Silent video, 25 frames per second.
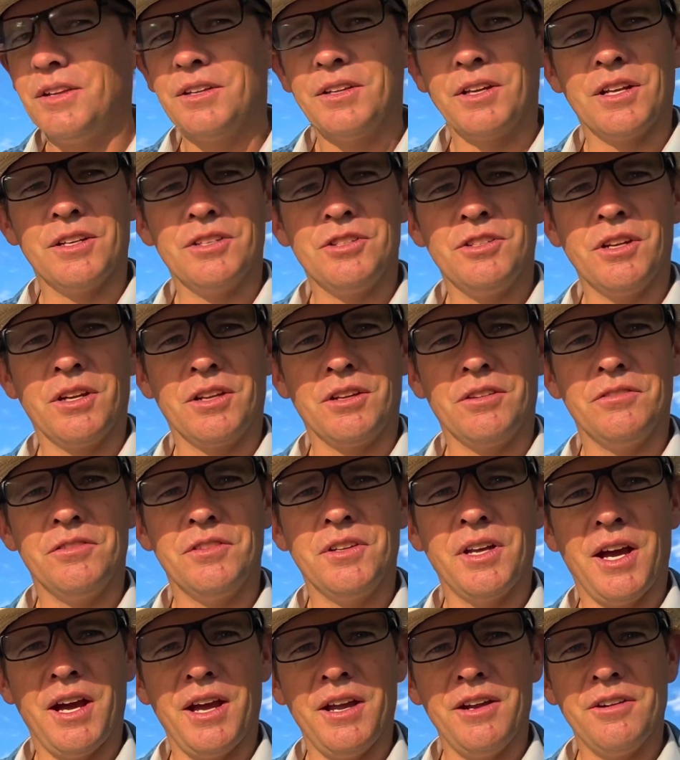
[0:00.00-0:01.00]
gotta check your
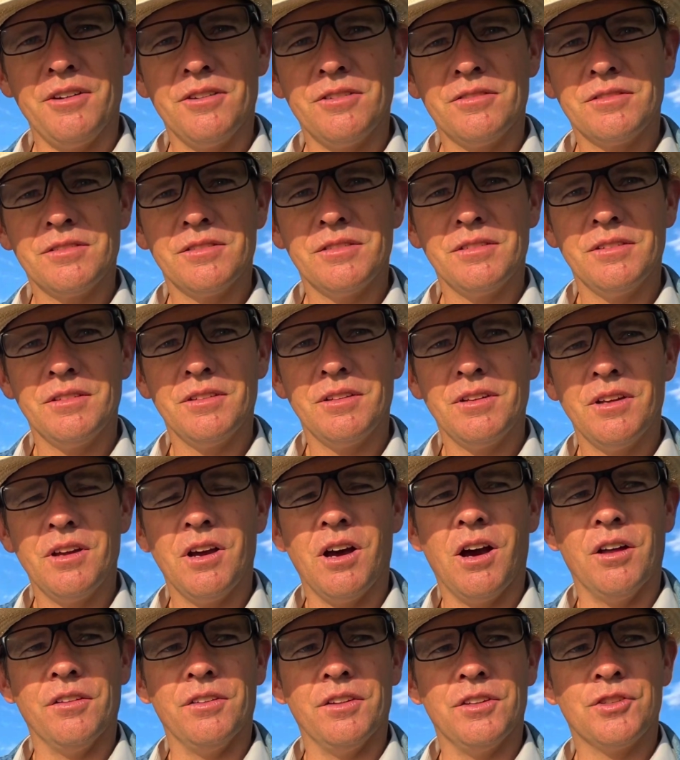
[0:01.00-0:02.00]
tires,
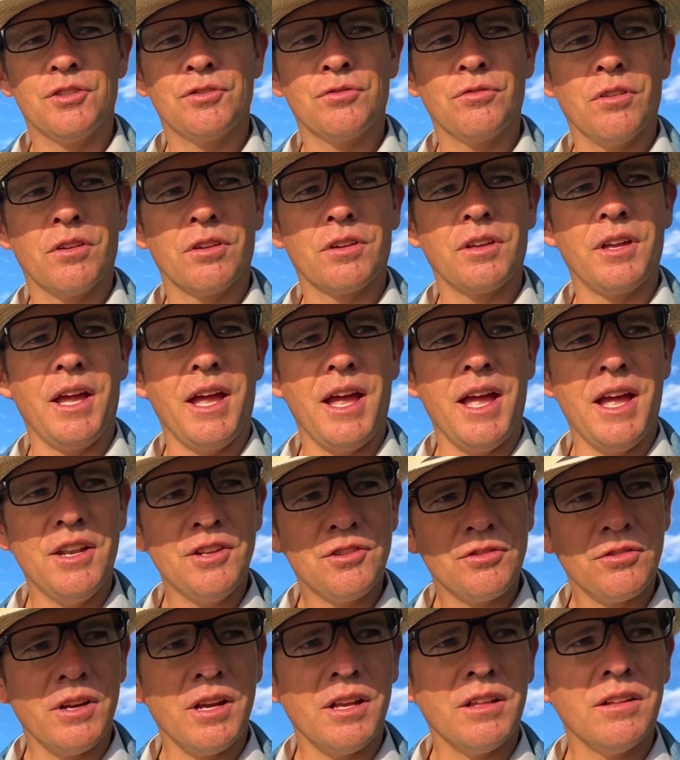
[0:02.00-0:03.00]
on the truck and
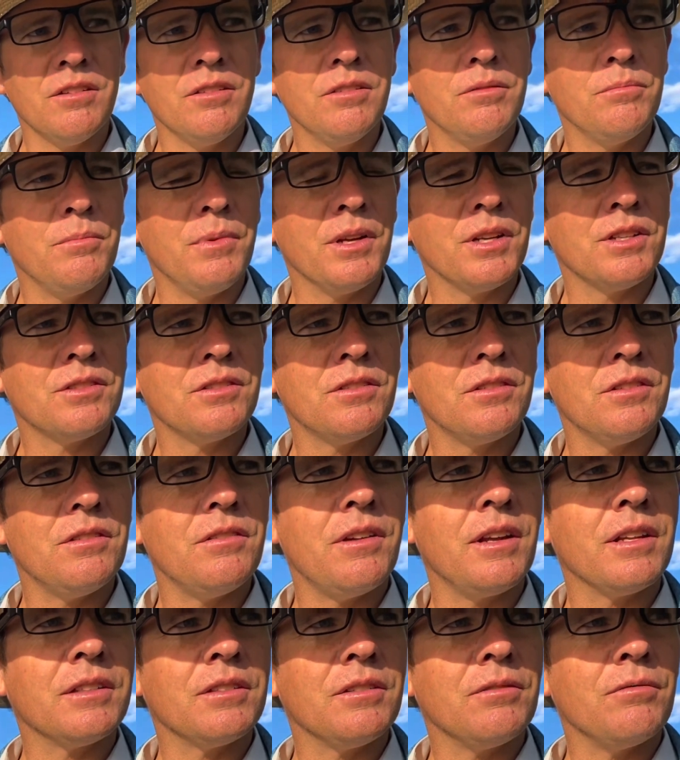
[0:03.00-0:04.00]
trailer. Make sure they're
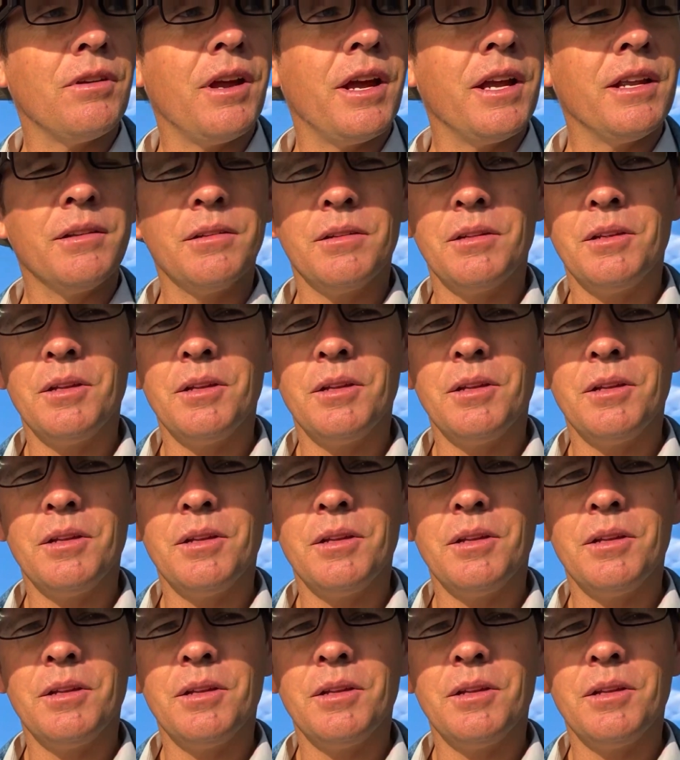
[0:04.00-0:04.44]
at the right